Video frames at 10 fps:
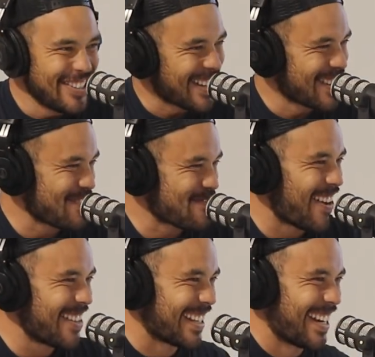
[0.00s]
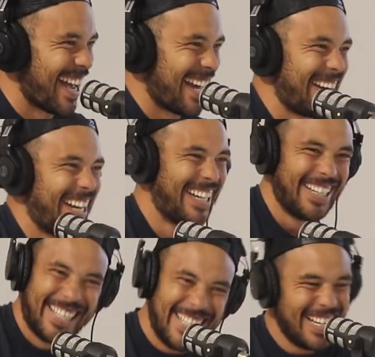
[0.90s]
You sound surprised.
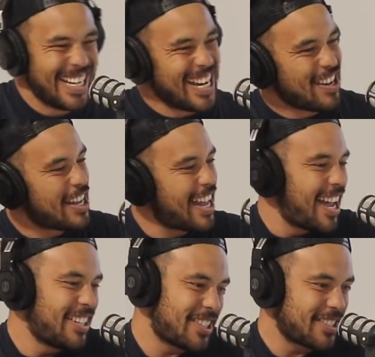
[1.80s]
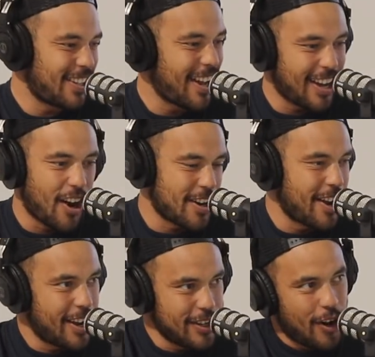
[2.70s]
No, it's just I don't
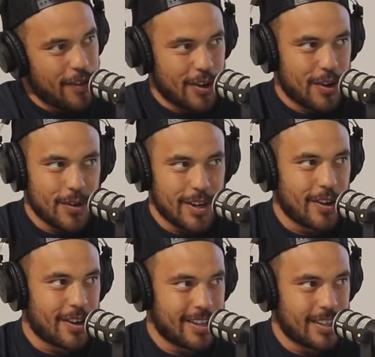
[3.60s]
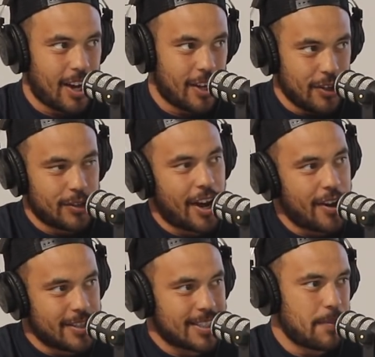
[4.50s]
know. You either got it or you got it, or you
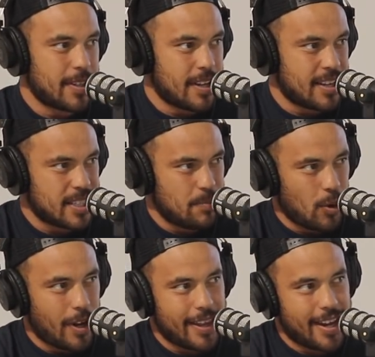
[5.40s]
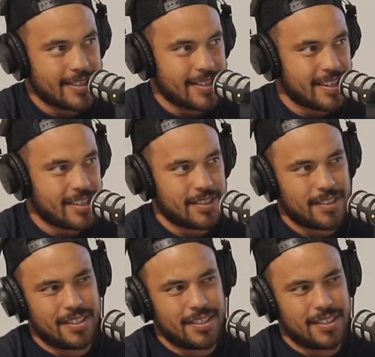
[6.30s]
don't, and something in a sport like that, isn't it?